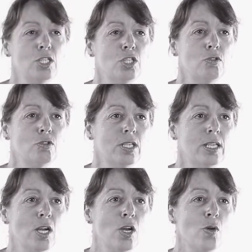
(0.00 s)
and children
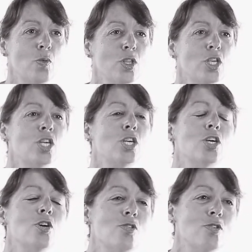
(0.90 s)
with
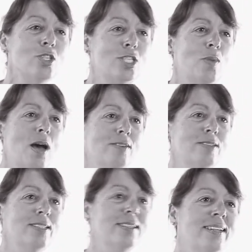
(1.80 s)
huge smiles,